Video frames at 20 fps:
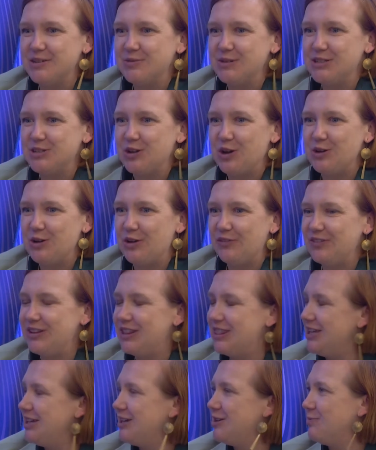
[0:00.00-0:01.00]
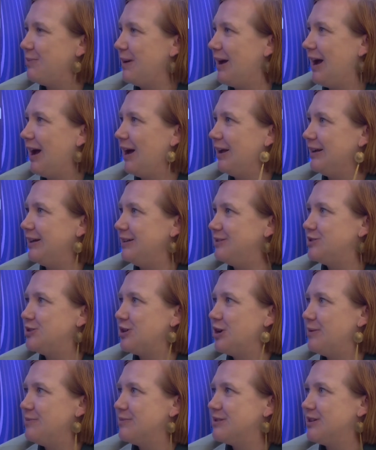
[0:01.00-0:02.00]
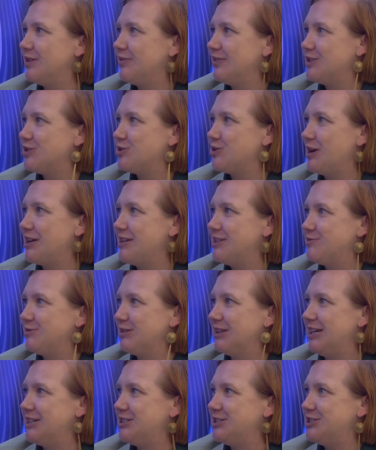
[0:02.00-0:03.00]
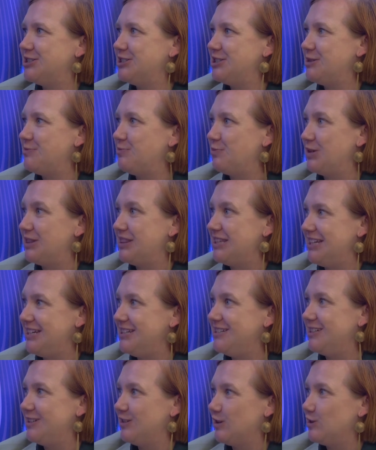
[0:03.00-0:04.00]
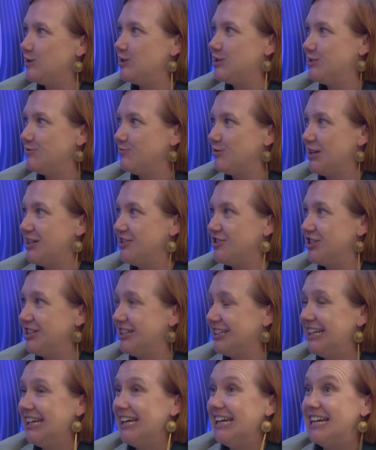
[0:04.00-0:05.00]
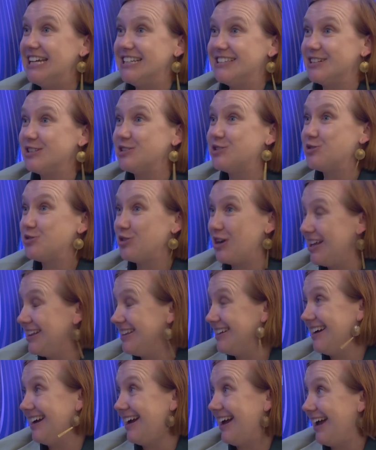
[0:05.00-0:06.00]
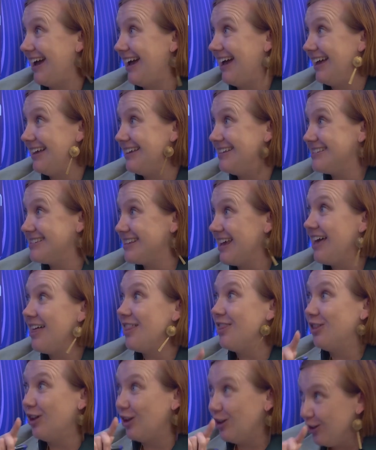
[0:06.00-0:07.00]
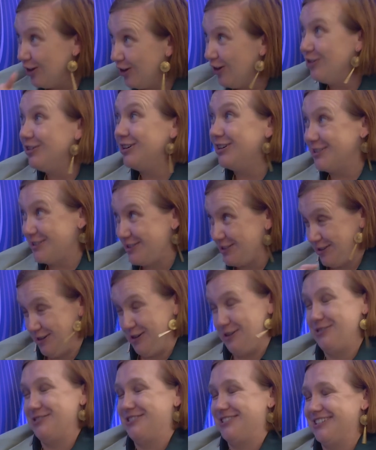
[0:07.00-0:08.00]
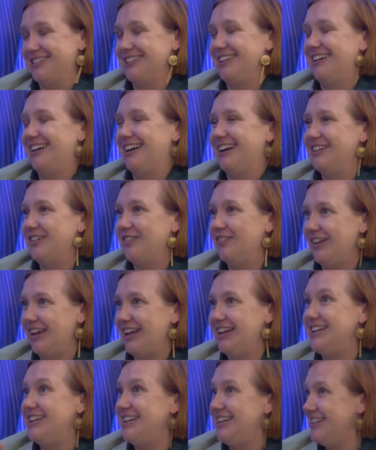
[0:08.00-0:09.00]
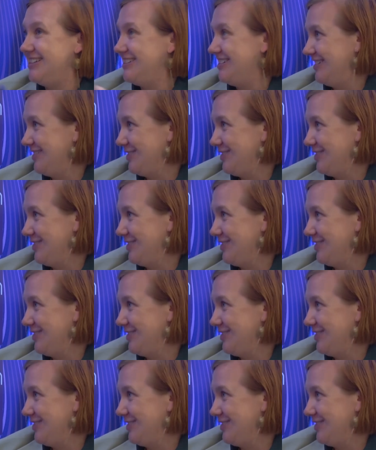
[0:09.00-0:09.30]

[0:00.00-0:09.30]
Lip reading: we don't often think about in terms of Australia's relationship with the Indian Ocean region is that Australia has the longest coastline of any Indian